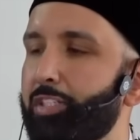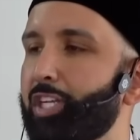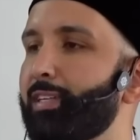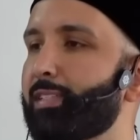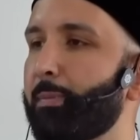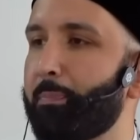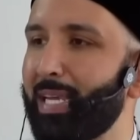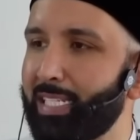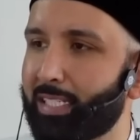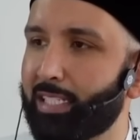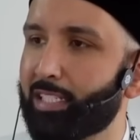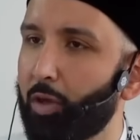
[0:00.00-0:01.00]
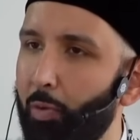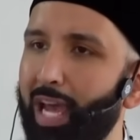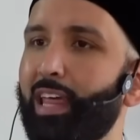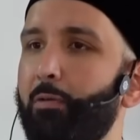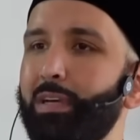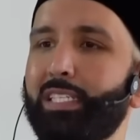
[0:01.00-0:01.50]
shed to pieces the way
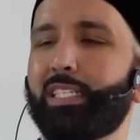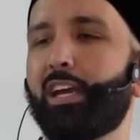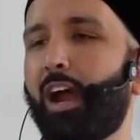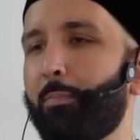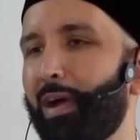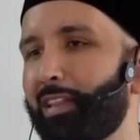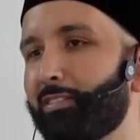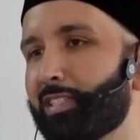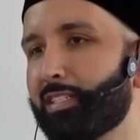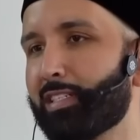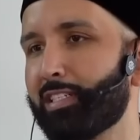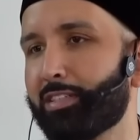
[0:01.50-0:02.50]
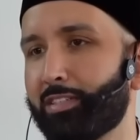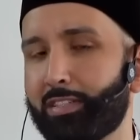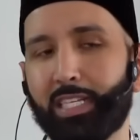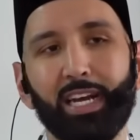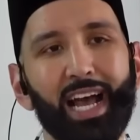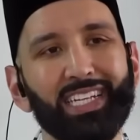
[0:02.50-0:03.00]
that we see our brothers and
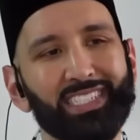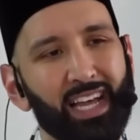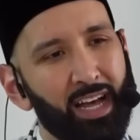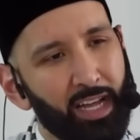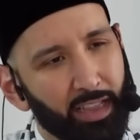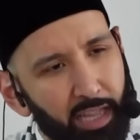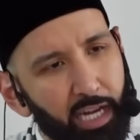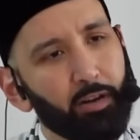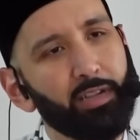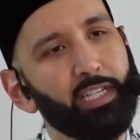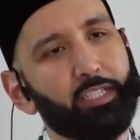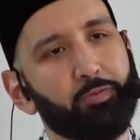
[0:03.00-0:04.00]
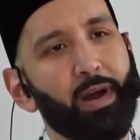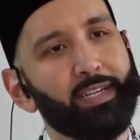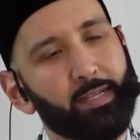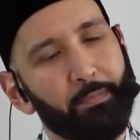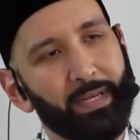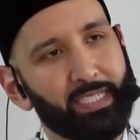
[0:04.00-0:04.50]
sisters in Gaza literally shred
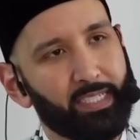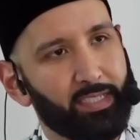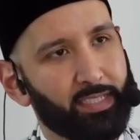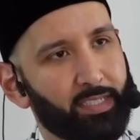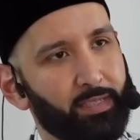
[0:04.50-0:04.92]
to pieces.